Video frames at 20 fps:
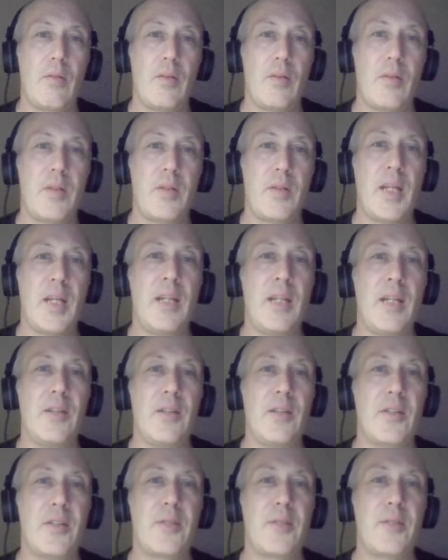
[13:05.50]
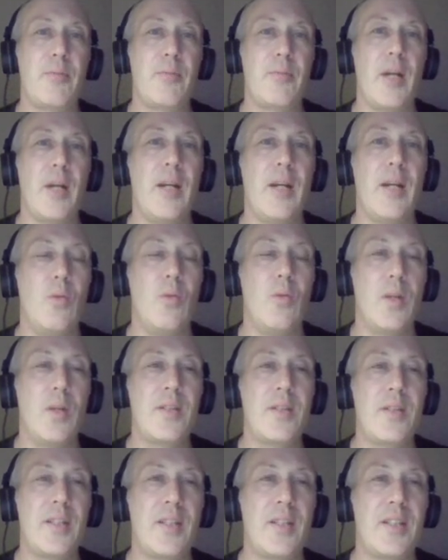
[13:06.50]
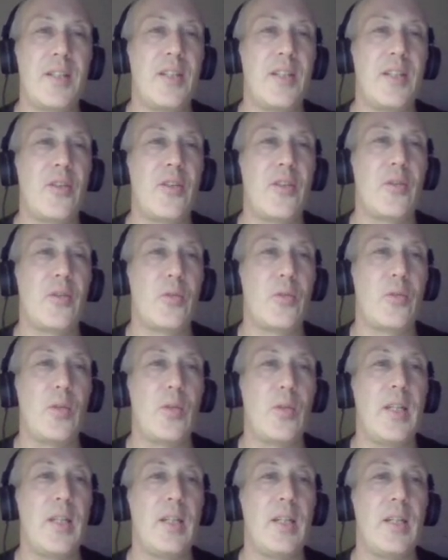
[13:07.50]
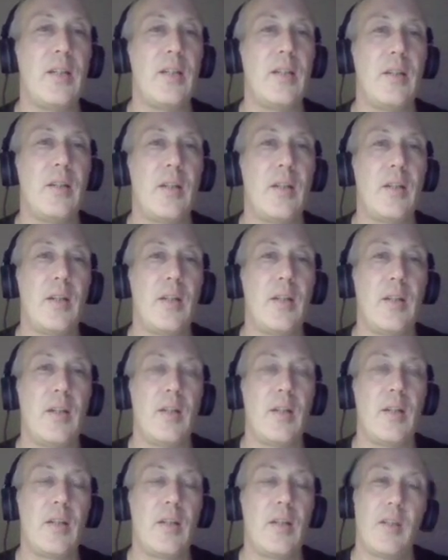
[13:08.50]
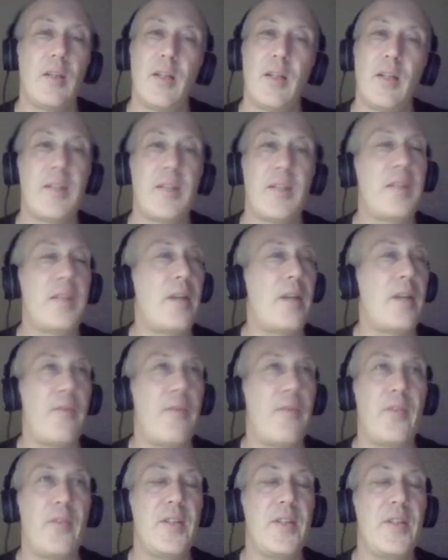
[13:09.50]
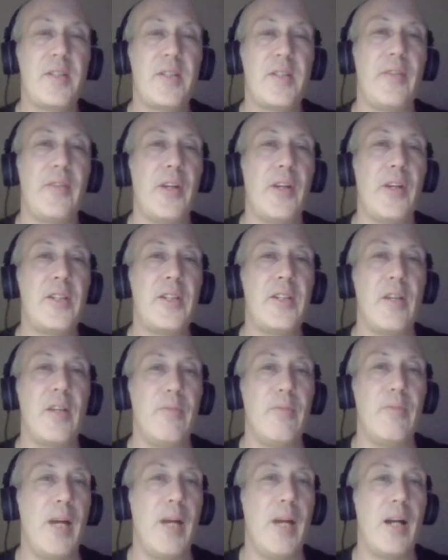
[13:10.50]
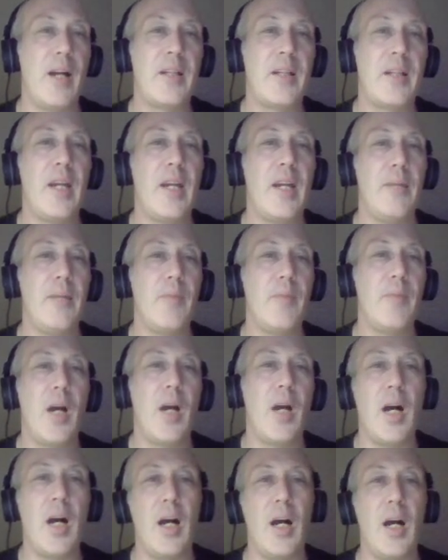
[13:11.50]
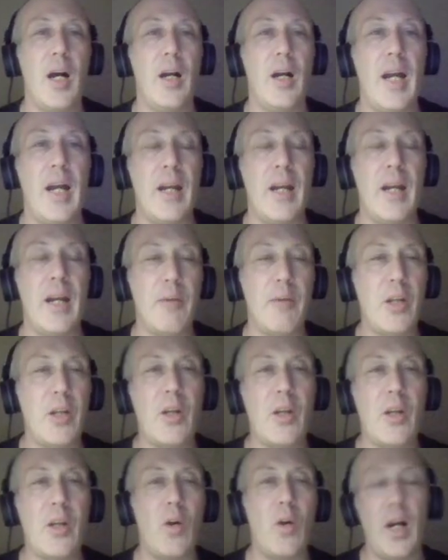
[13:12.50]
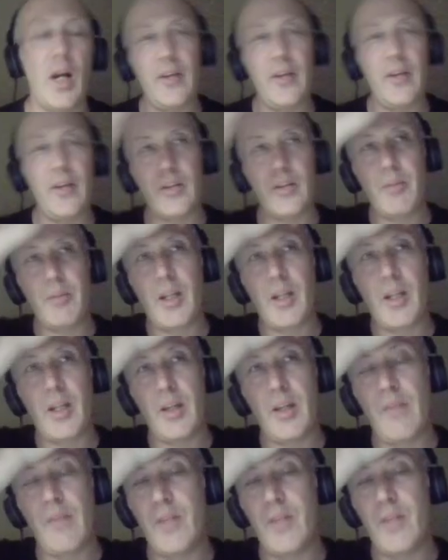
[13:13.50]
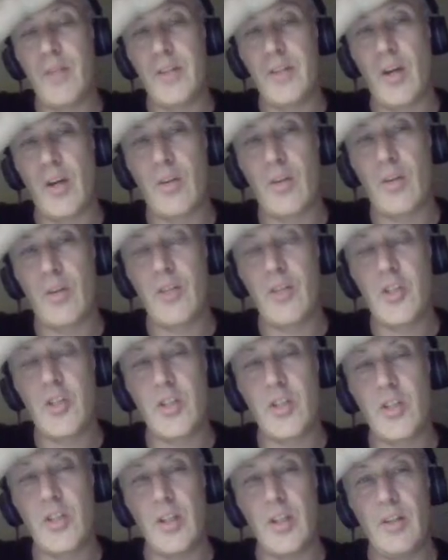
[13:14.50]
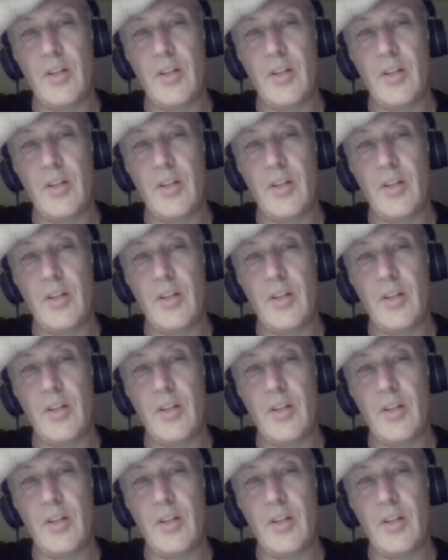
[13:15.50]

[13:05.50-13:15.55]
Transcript: taking the spread at 163. It's a tough. This is a very tough mat, game, uh, and I'm going to go under because if Nedeljkovic is in,